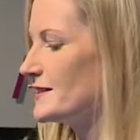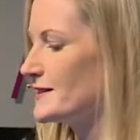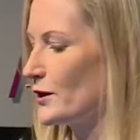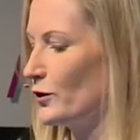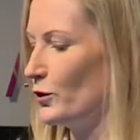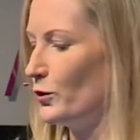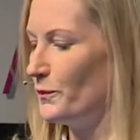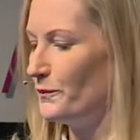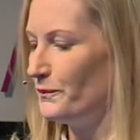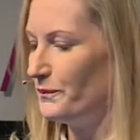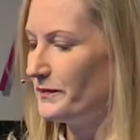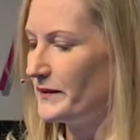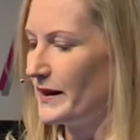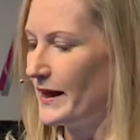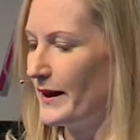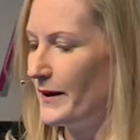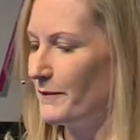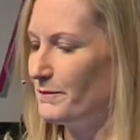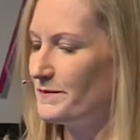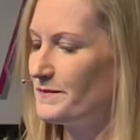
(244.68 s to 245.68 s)
So
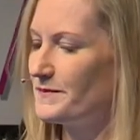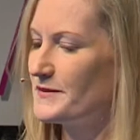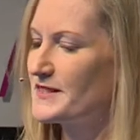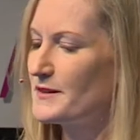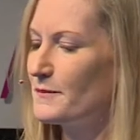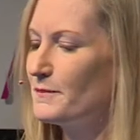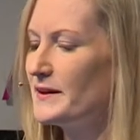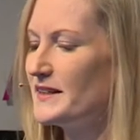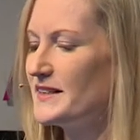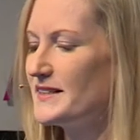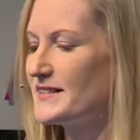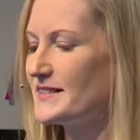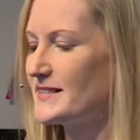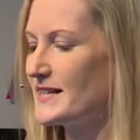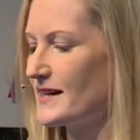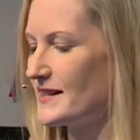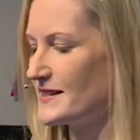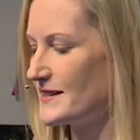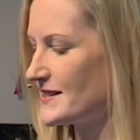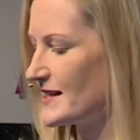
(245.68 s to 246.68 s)
somebody
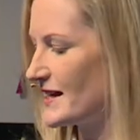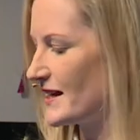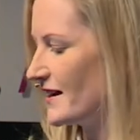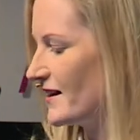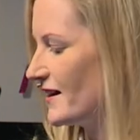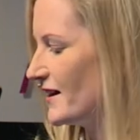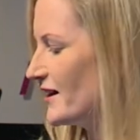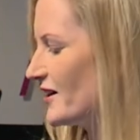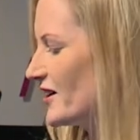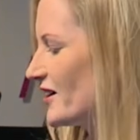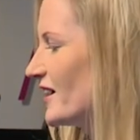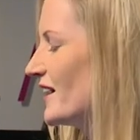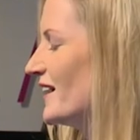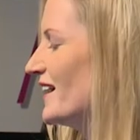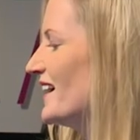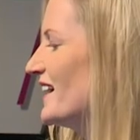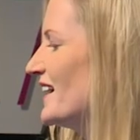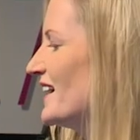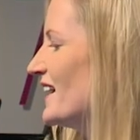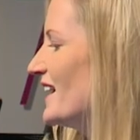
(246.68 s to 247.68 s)
said earlier,
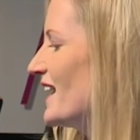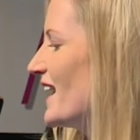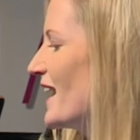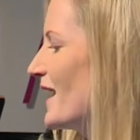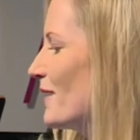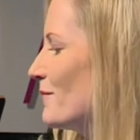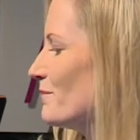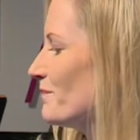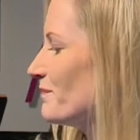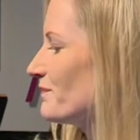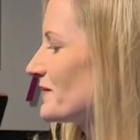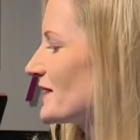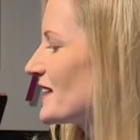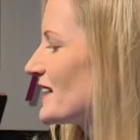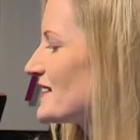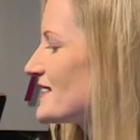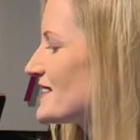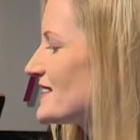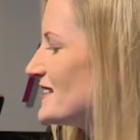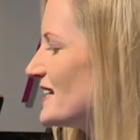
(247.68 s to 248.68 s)

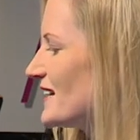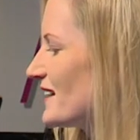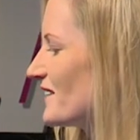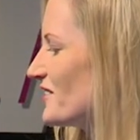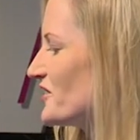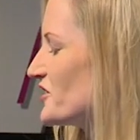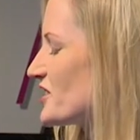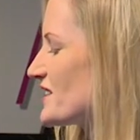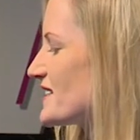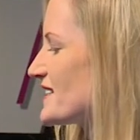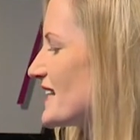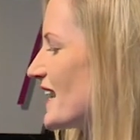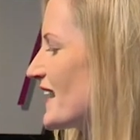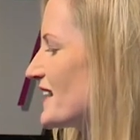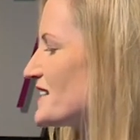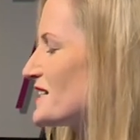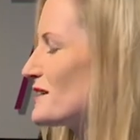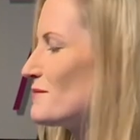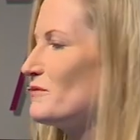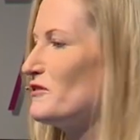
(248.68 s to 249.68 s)
seek
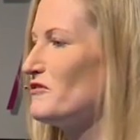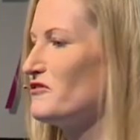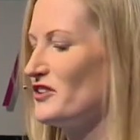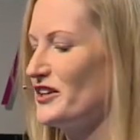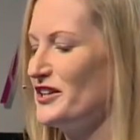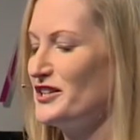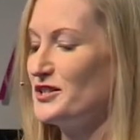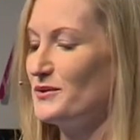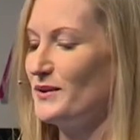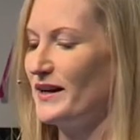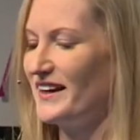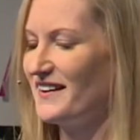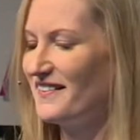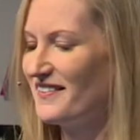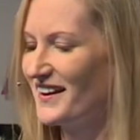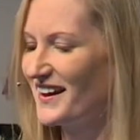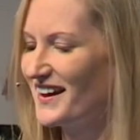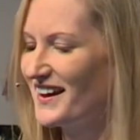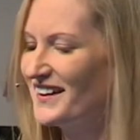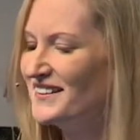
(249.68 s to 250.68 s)
understanding before you do
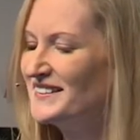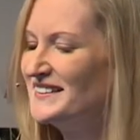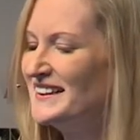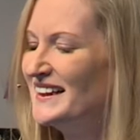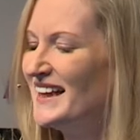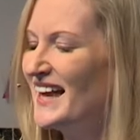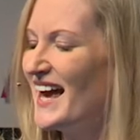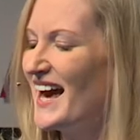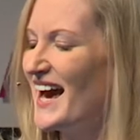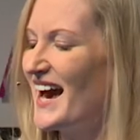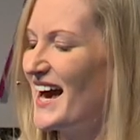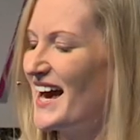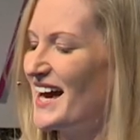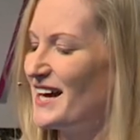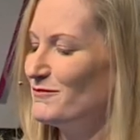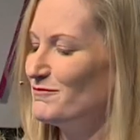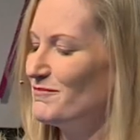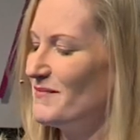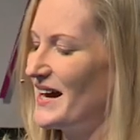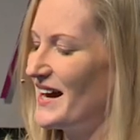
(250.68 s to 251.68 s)
anything,
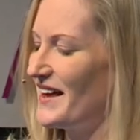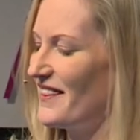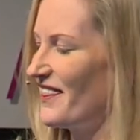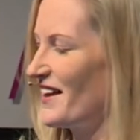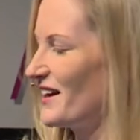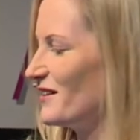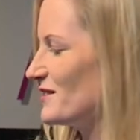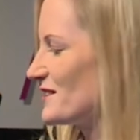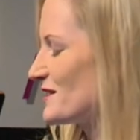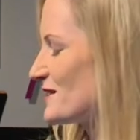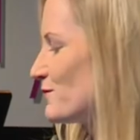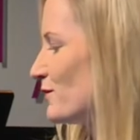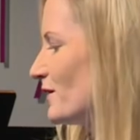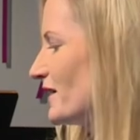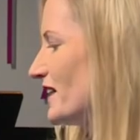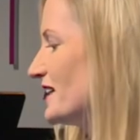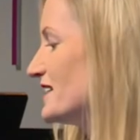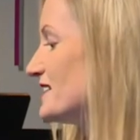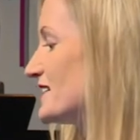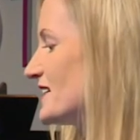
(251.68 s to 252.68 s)
and that was
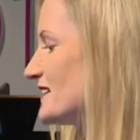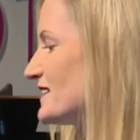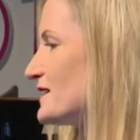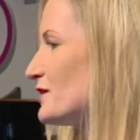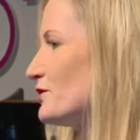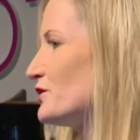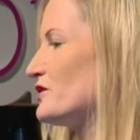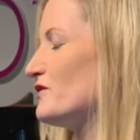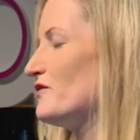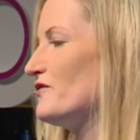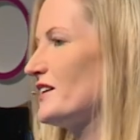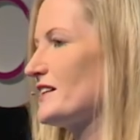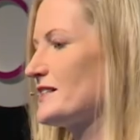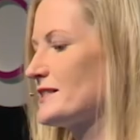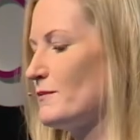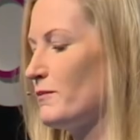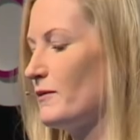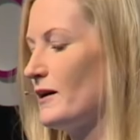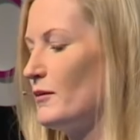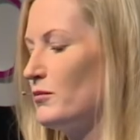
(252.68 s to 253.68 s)
what I did. So to
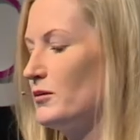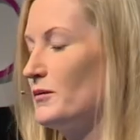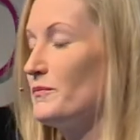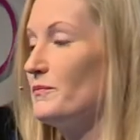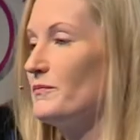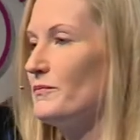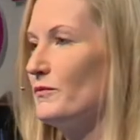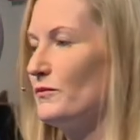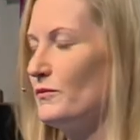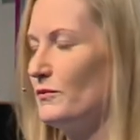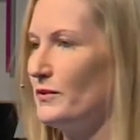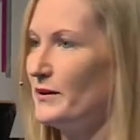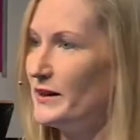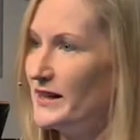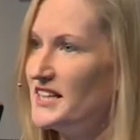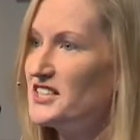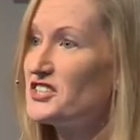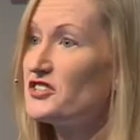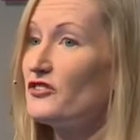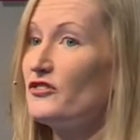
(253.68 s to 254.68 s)
fix a problem, we
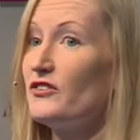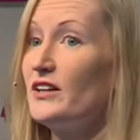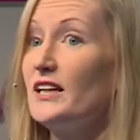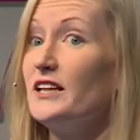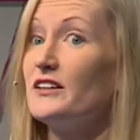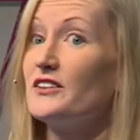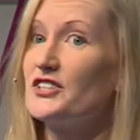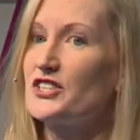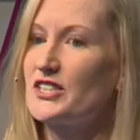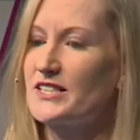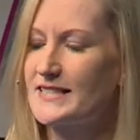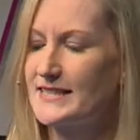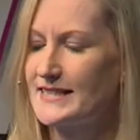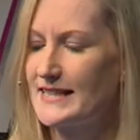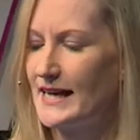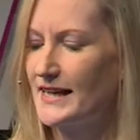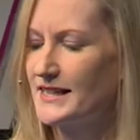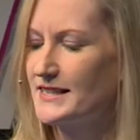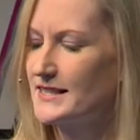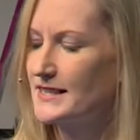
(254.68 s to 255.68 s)
need to really
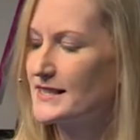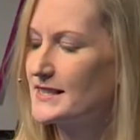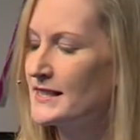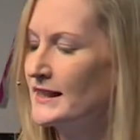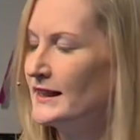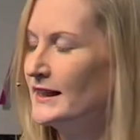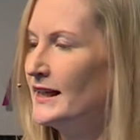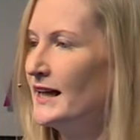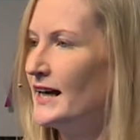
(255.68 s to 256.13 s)
understand it.